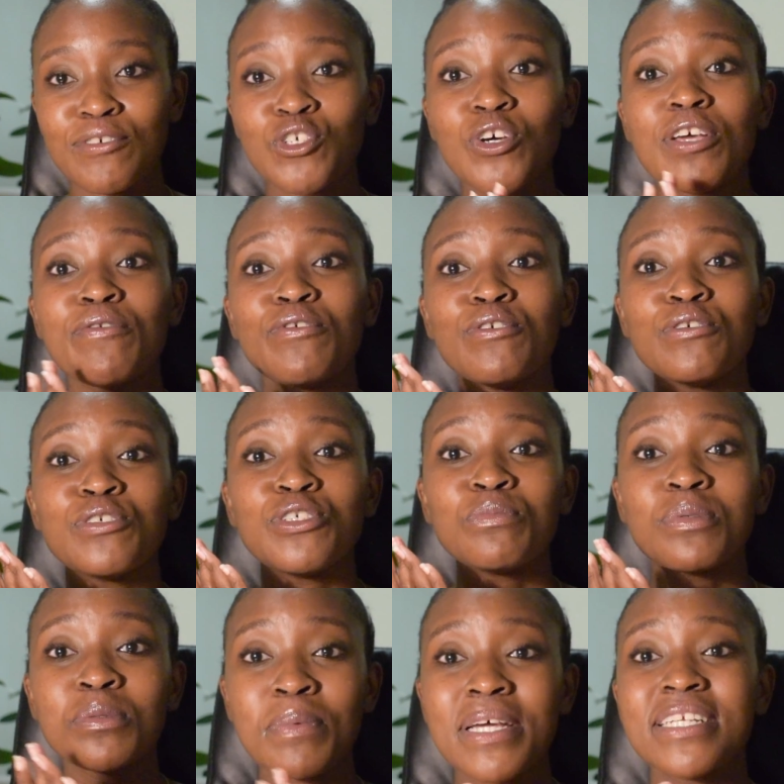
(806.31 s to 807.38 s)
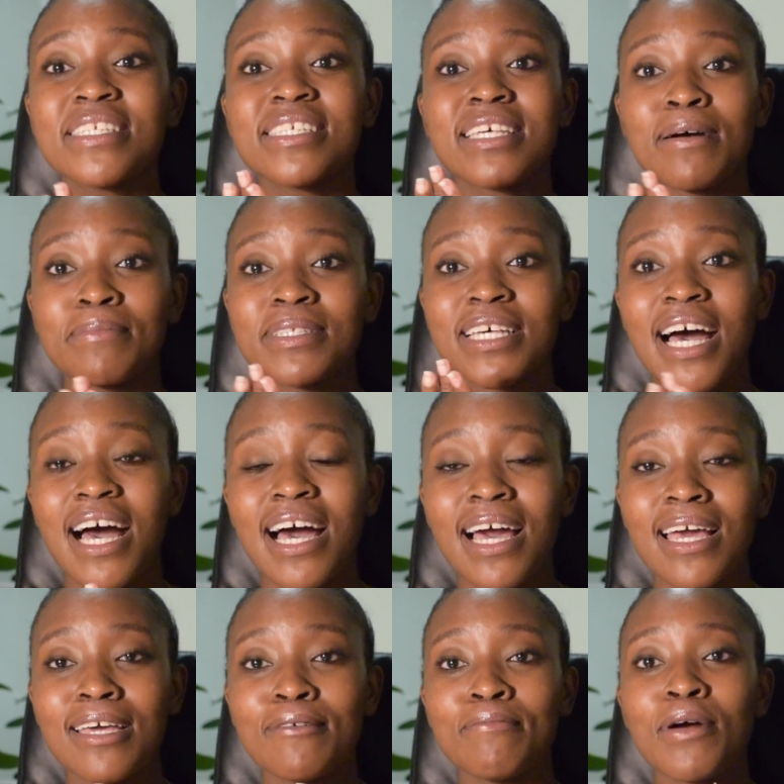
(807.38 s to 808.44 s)
So if you spend some
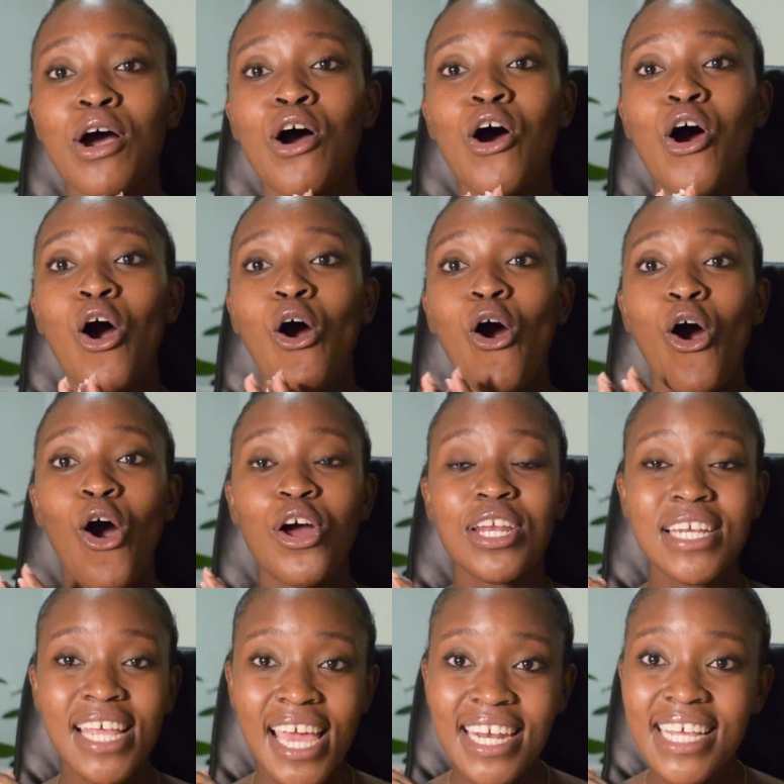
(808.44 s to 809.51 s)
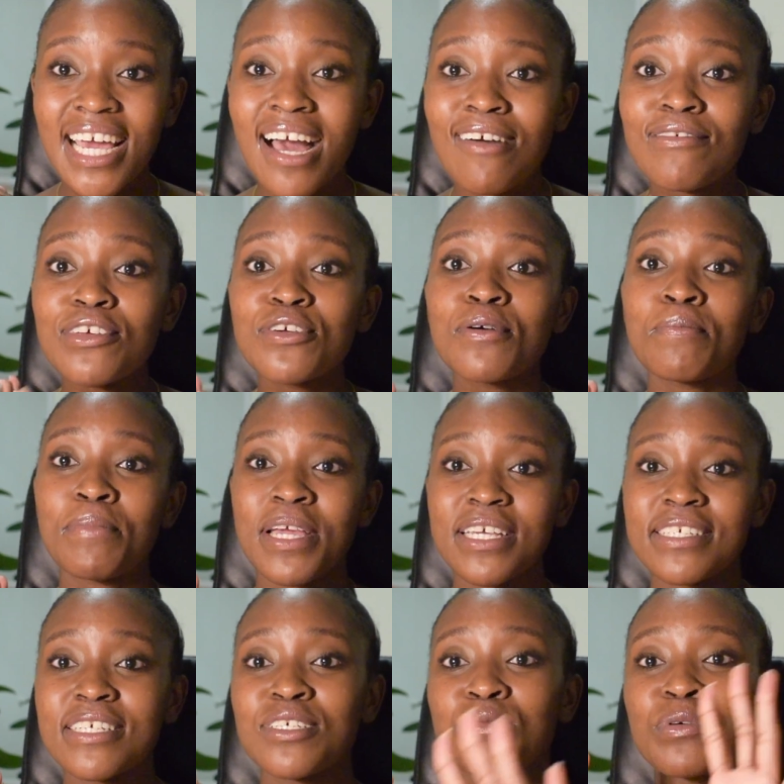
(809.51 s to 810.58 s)
time on and cover your
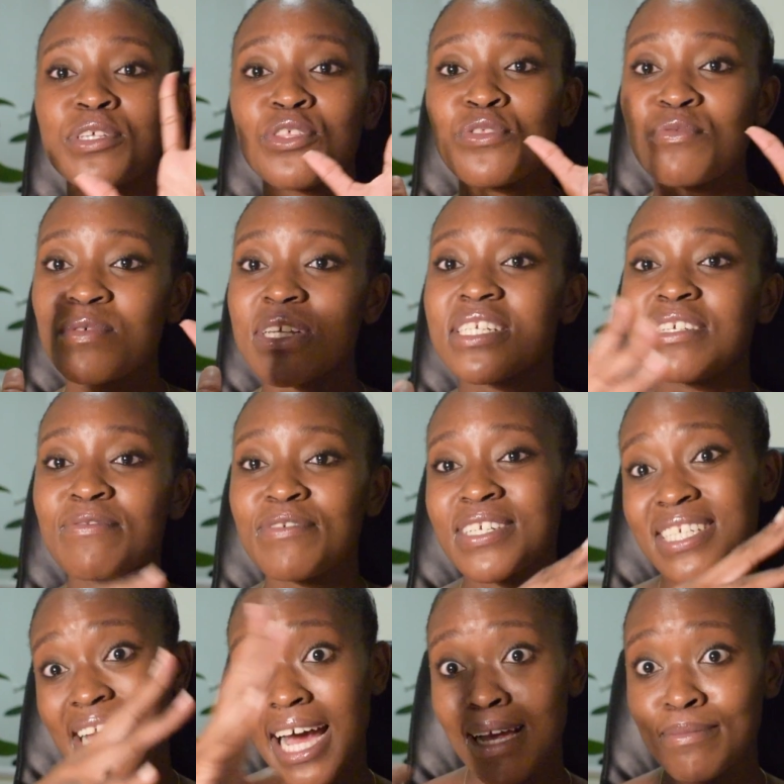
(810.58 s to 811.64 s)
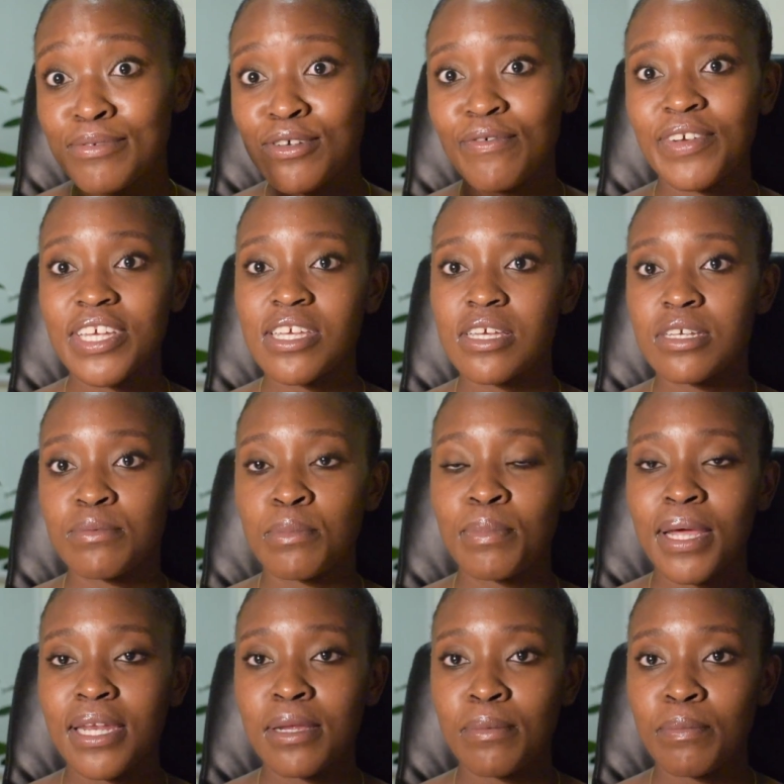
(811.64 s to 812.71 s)
bases with 3 different types of engagement
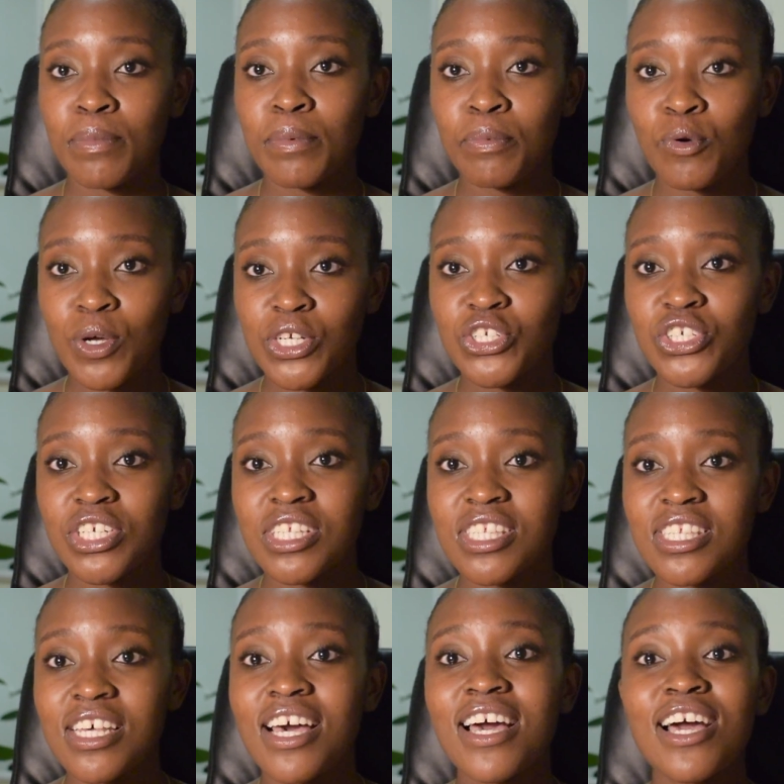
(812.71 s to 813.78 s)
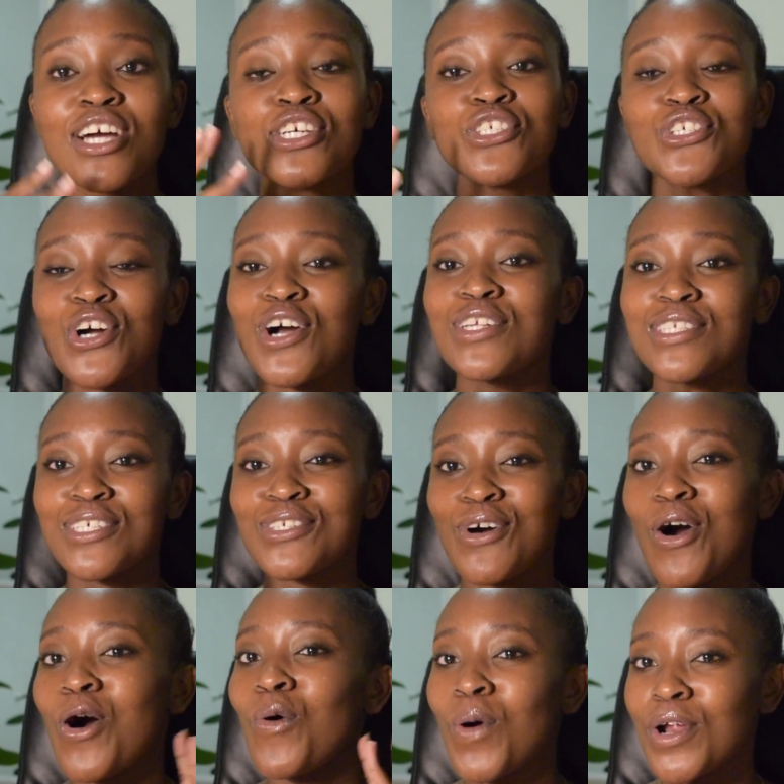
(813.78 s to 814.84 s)
planning questions, chances
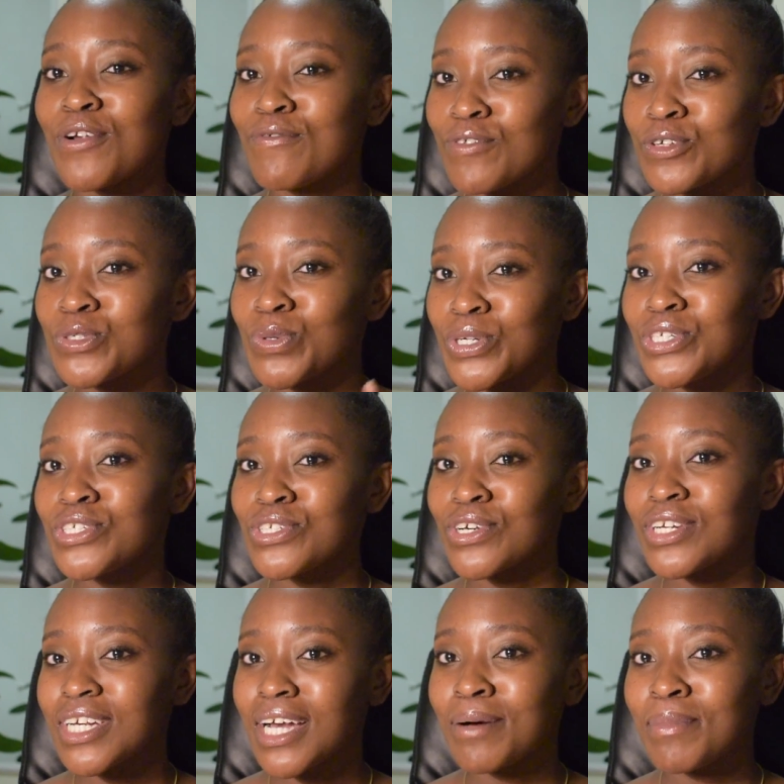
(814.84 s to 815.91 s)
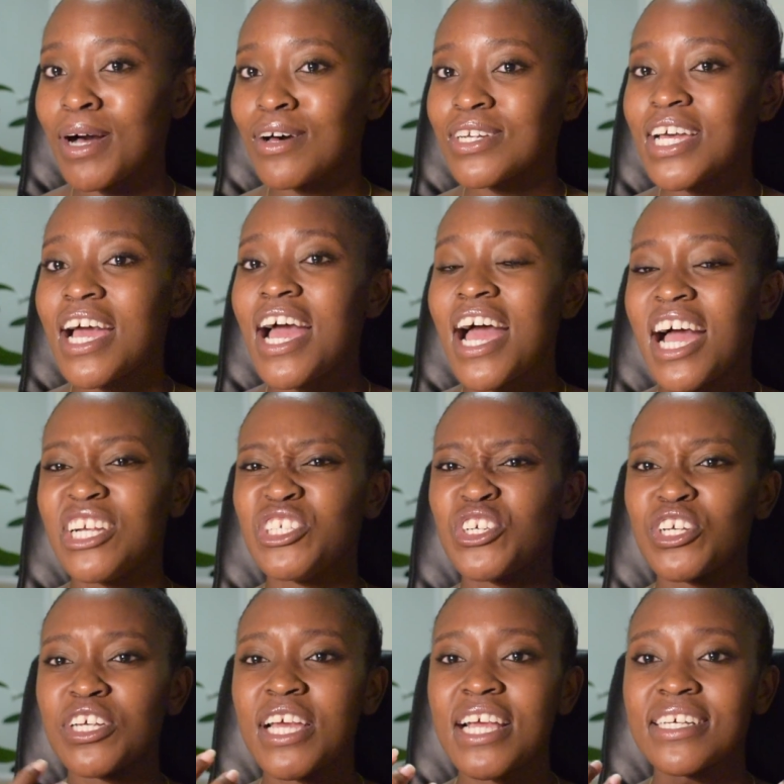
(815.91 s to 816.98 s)
are one of those questions are going to come out and you're
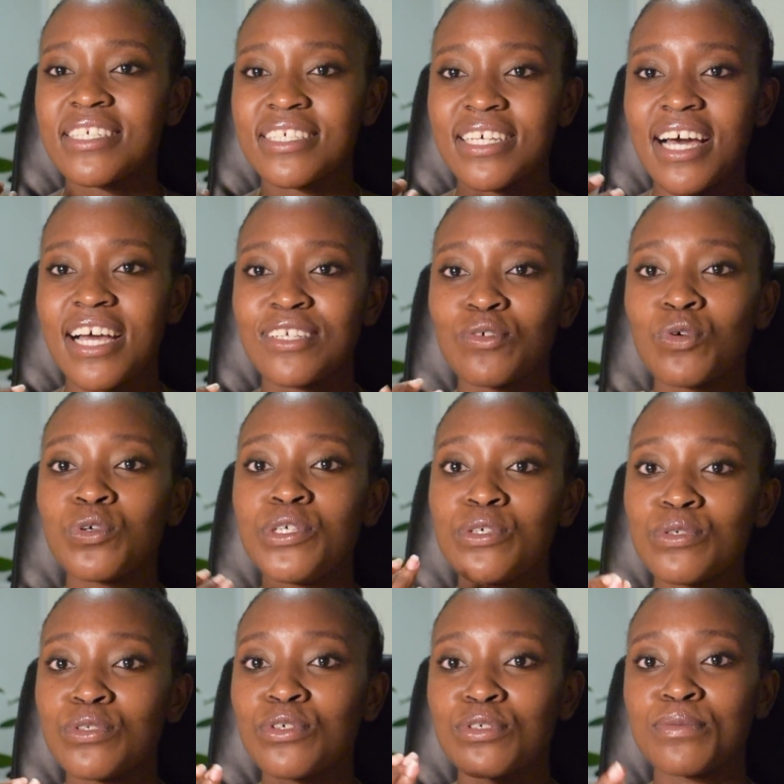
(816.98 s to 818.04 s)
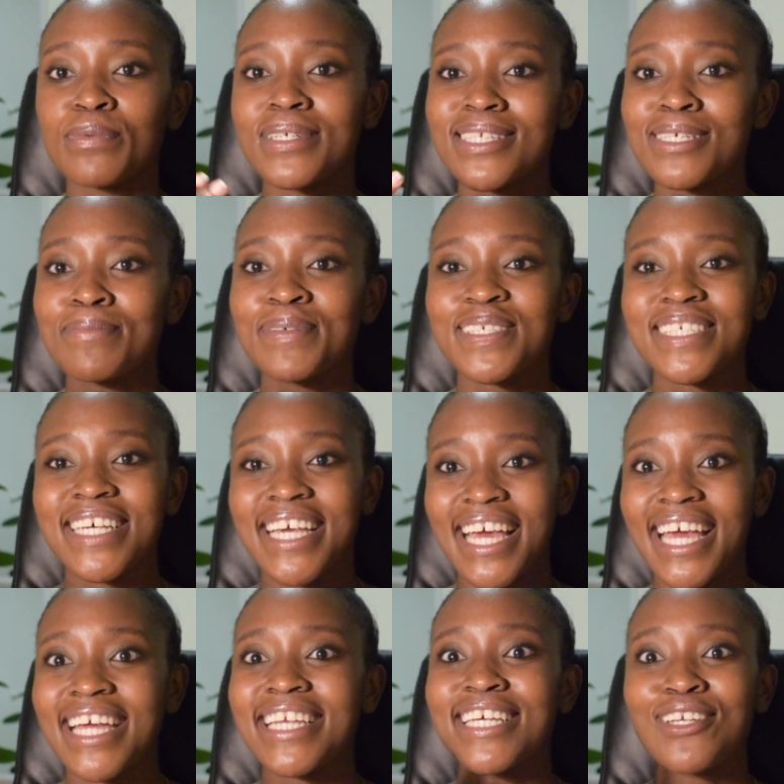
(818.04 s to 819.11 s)
going to exercise or use those principles
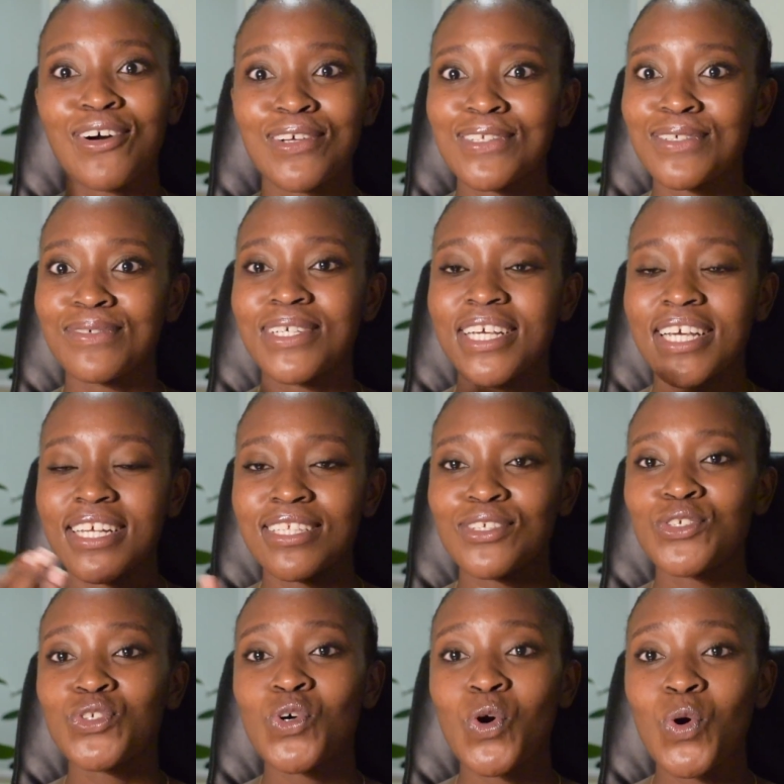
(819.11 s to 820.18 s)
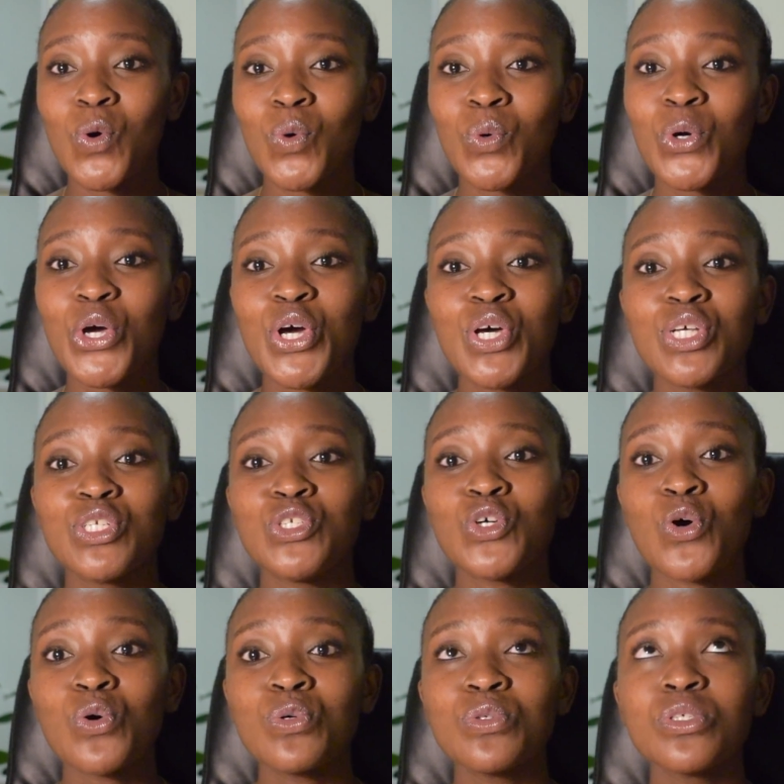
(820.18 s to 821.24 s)
again in answering it. So
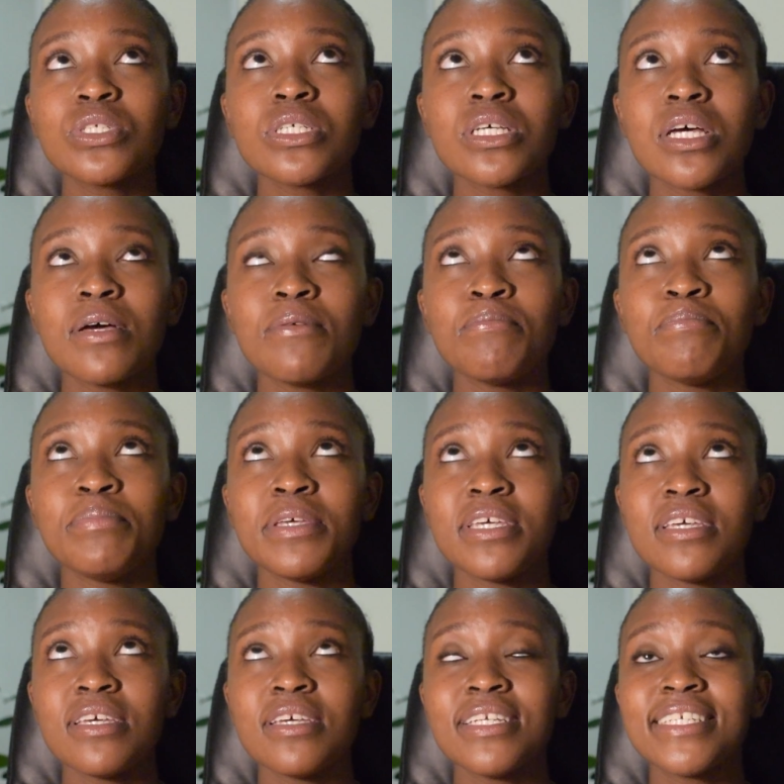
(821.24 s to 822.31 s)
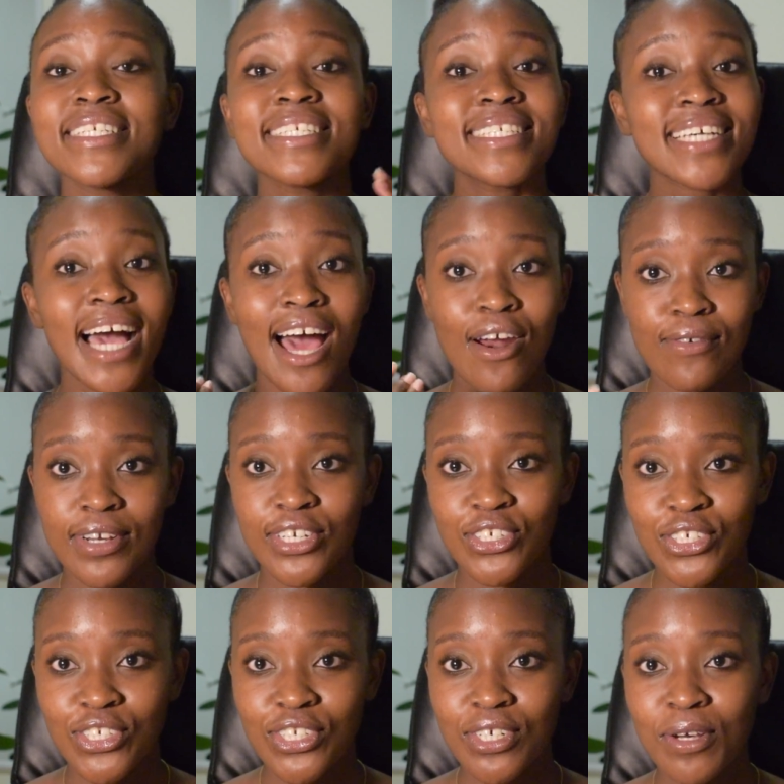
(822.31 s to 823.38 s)
don't be
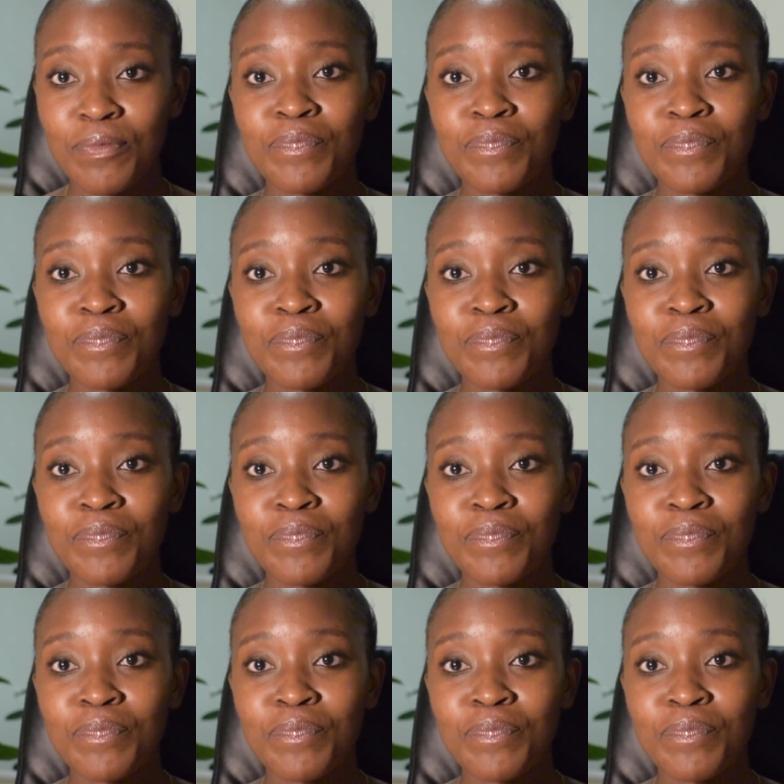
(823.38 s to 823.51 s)
discouraged.